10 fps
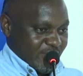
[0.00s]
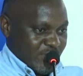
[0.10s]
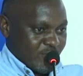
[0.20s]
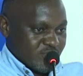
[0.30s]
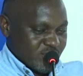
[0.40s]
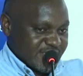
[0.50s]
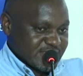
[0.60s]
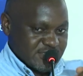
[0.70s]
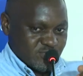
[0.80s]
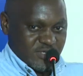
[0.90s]
you are going to
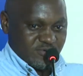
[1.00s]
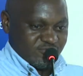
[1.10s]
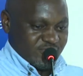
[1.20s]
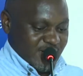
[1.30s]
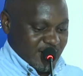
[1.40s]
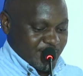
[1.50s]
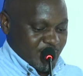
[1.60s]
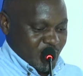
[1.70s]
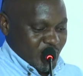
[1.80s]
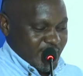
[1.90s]
ask each one of the
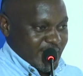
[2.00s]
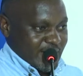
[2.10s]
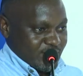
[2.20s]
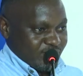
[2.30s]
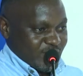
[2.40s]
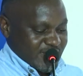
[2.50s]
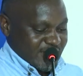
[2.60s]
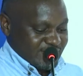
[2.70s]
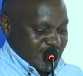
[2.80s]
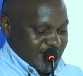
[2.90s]
crew here if what they
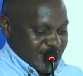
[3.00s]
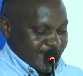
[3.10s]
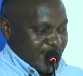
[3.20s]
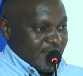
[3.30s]
have taken.